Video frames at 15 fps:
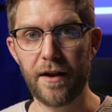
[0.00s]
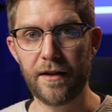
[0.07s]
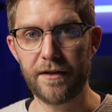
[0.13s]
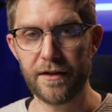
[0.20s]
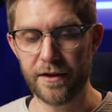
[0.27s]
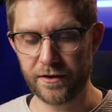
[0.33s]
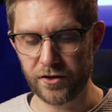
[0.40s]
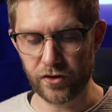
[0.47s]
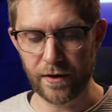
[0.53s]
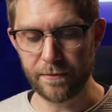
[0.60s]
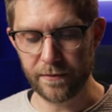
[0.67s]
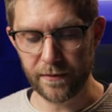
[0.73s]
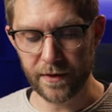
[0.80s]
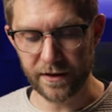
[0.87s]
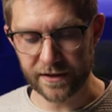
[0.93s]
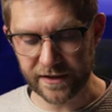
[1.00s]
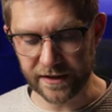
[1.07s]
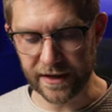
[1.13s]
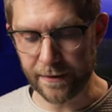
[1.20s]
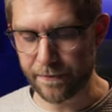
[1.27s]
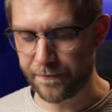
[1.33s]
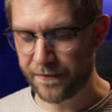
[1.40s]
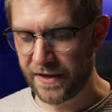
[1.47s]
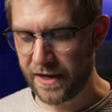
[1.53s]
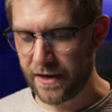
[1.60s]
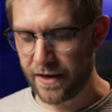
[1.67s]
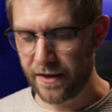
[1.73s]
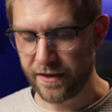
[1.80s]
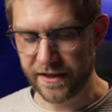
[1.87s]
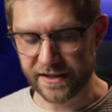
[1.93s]
the trim slip,
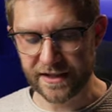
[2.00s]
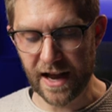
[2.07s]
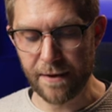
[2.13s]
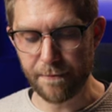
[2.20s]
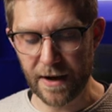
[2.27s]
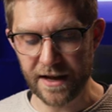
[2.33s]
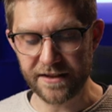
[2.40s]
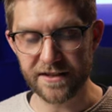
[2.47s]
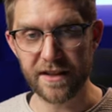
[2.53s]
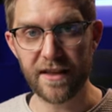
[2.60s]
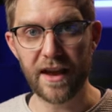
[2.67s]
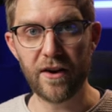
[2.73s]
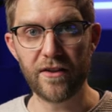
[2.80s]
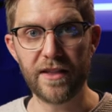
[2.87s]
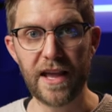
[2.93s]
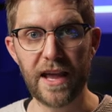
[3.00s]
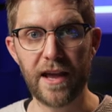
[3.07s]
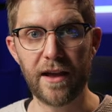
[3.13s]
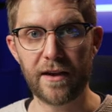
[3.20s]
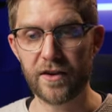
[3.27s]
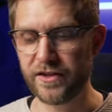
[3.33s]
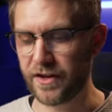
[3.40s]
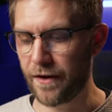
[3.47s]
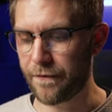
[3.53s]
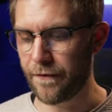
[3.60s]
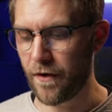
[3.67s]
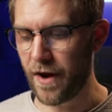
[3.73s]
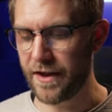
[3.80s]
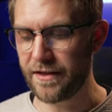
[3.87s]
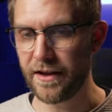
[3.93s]
the same buttons are there and there, because I
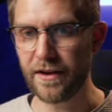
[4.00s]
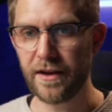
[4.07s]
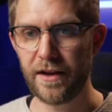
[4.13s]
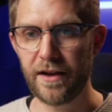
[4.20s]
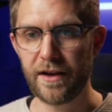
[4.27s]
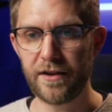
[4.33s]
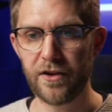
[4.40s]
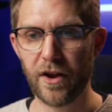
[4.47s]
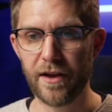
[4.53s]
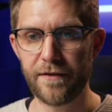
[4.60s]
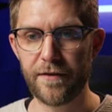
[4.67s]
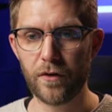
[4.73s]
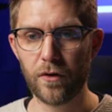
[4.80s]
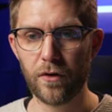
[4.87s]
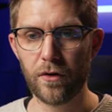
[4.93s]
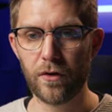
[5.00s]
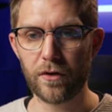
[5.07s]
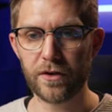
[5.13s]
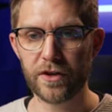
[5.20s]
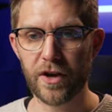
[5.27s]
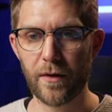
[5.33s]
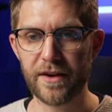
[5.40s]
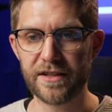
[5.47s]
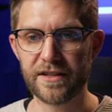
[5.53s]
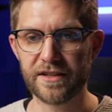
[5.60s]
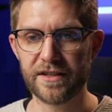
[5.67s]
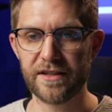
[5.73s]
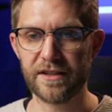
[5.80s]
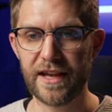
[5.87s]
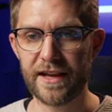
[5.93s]
find that, you know, if you're going to
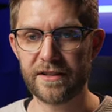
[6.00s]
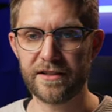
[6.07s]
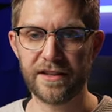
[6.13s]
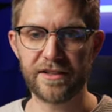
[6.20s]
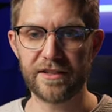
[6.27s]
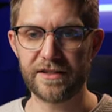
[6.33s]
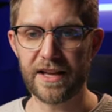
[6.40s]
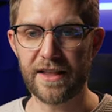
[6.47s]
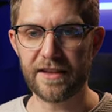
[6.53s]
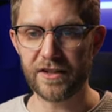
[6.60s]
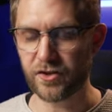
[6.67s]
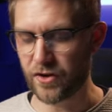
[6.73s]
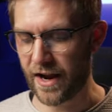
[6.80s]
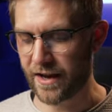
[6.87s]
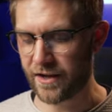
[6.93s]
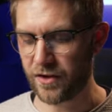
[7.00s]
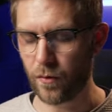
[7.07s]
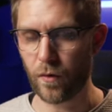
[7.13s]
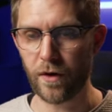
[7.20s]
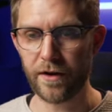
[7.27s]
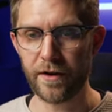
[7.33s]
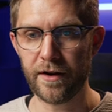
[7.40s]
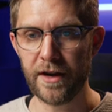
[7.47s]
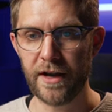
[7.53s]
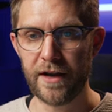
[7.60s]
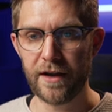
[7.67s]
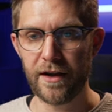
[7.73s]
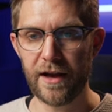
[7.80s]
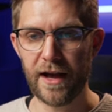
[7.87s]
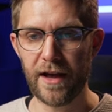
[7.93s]
select, let's just say this track, and you want to
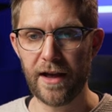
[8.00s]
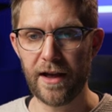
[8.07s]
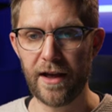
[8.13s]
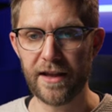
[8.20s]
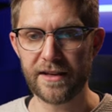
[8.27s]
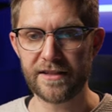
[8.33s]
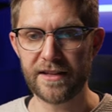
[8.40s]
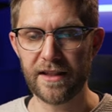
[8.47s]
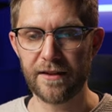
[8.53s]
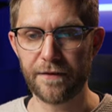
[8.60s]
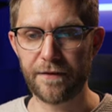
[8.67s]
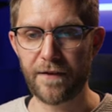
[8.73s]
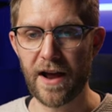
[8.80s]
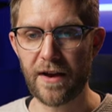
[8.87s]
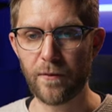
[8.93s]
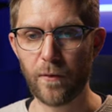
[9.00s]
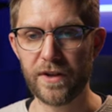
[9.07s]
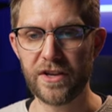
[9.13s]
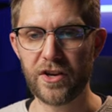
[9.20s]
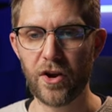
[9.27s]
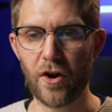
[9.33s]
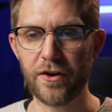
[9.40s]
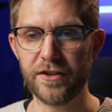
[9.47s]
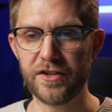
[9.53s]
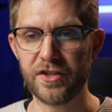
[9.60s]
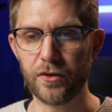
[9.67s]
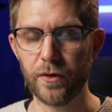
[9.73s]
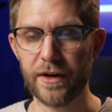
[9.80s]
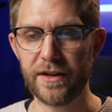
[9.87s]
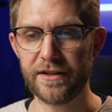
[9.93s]
uh, extend the front, when you go to
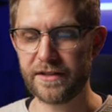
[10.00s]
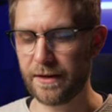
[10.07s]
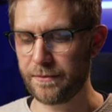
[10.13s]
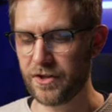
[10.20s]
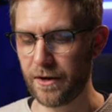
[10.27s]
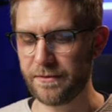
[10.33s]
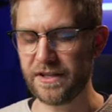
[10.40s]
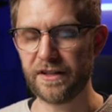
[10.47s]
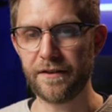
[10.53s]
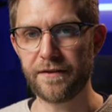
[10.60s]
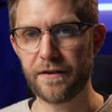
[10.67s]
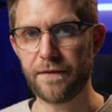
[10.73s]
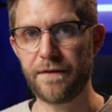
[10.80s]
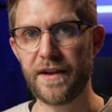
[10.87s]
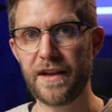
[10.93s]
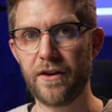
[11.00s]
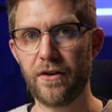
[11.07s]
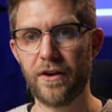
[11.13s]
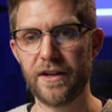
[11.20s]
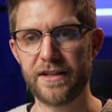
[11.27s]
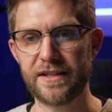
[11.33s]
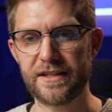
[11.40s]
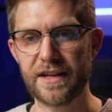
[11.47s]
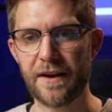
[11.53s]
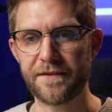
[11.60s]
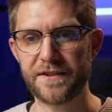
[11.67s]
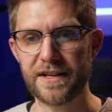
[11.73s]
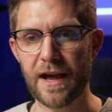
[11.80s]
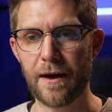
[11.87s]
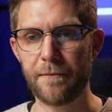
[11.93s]
do it, sometimes you lift your finger and it
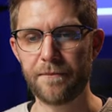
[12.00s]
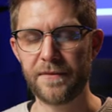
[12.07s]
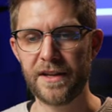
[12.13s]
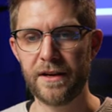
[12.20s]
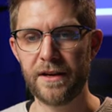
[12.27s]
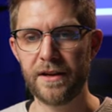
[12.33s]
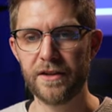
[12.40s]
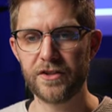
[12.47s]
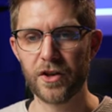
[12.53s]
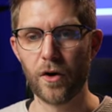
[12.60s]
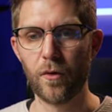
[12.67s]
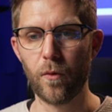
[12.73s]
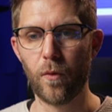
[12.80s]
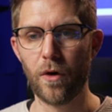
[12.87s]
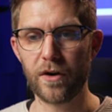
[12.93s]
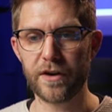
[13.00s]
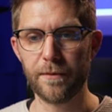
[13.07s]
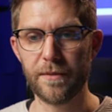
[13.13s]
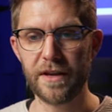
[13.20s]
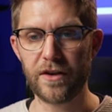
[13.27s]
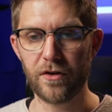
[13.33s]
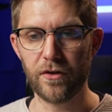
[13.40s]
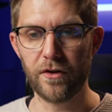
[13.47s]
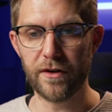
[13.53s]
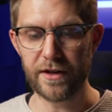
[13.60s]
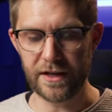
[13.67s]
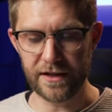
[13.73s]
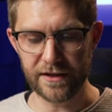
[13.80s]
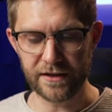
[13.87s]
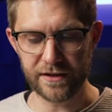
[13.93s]
stuffs up. So what can be good
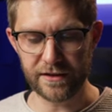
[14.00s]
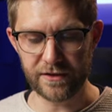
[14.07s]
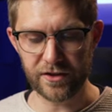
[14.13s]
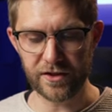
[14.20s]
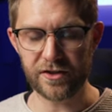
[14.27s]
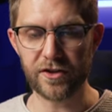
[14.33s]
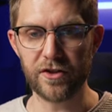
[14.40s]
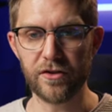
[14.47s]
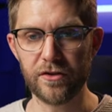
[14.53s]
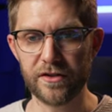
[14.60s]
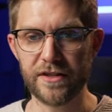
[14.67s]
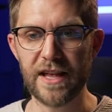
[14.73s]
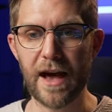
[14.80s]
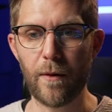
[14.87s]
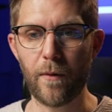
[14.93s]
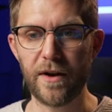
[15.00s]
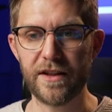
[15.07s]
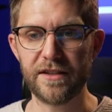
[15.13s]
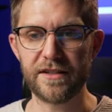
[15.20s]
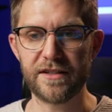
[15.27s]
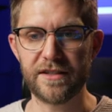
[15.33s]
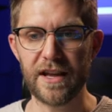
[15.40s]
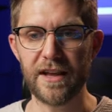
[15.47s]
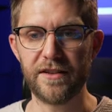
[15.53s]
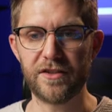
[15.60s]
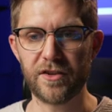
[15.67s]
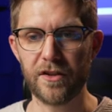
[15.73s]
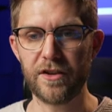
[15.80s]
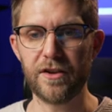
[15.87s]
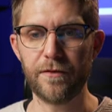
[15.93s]
is just to use that one instead,
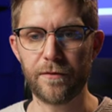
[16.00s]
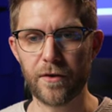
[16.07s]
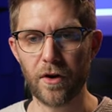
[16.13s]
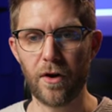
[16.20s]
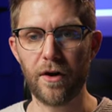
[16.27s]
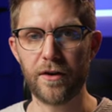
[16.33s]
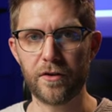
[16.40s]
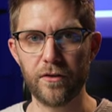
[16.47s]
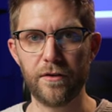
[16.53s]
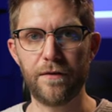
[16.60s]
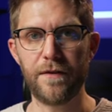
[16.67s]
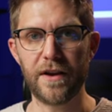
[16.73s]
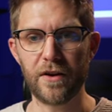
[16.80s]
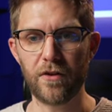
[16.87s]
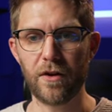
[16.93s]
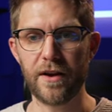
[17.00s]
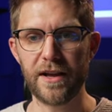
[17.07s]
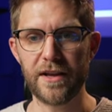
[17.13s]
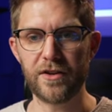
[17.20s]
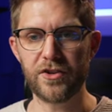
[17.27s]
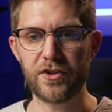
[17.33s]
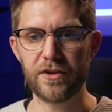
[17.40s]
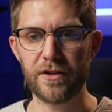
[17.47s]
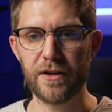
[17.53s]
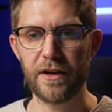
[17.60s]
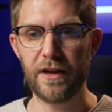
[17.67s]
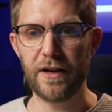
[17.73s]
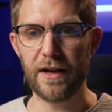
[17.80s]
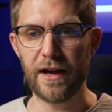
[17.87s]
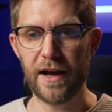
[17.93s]
so that you've got a good finger on each.
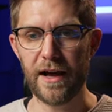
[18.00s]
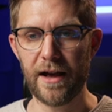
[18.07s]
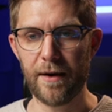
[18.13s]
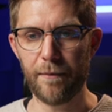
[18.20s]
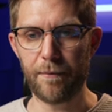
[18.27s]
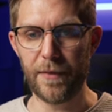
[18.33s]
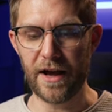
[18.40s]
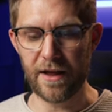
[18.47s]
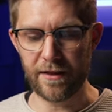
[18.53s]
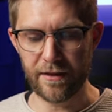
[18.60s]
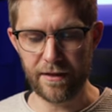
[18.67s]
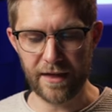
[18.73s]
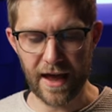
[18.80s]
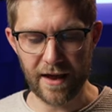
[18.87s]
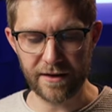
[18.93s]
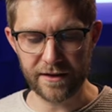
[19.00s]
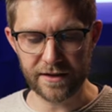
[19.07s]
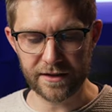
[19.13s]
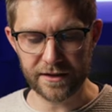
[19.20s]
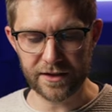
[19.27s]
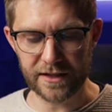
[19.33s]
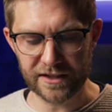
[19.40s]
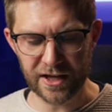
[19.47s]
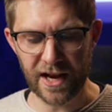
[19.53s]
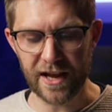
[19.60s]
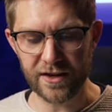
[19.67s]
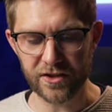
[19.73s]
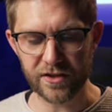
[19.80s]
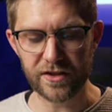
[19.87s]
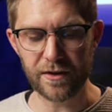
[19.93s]
Uh, but that
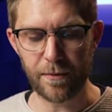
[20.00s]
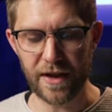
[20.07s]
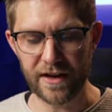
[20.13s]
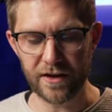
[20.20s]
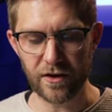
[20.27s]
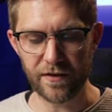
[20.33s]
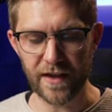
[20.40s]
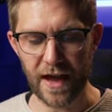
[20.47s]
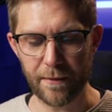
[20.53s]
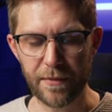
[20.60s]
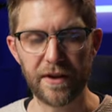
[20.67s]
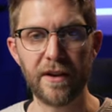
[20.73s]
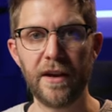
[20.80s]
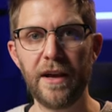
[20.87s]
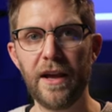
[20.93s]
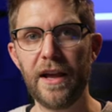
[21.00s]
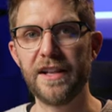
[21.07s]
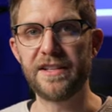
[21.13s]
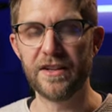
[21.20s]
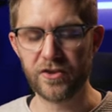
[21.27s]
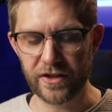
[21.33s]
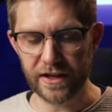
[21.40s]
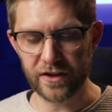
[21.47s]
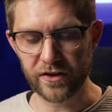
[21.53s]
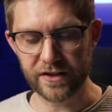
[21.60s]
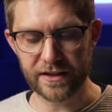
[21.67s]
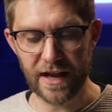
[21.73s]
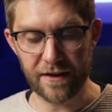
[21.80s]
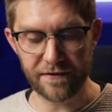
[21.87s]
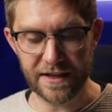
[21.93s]
changes depending on that. But it's interesting
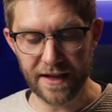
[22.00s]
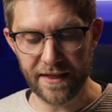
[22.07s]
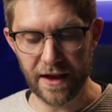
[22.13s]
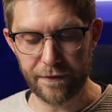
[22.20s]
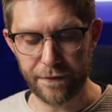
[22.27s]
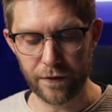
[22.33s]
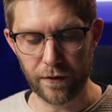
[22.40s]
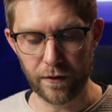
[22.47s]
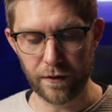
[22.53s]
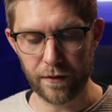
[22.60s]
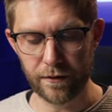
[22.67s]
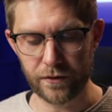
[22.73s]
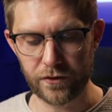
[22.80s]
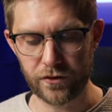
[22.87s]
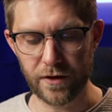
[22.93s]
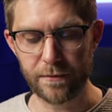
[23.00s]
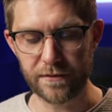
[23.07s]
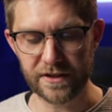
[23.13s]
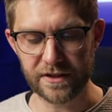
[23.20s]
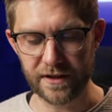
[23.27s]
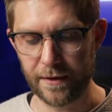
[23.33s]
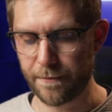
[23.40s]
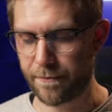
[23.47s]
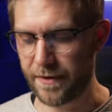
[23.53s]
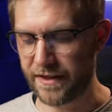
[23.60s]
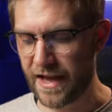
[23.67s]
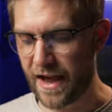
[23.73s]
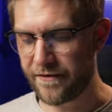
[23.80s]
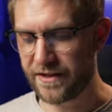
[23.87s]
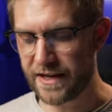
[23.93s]
because they've done that for trim slip, but
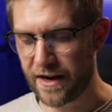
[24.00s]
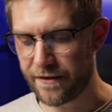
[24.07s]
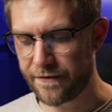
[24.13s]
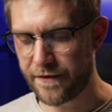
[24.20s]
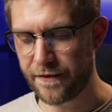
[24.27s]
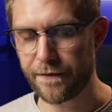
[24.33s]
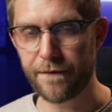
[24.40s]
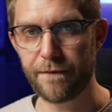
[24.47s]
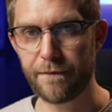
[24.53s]
they haven't done it for the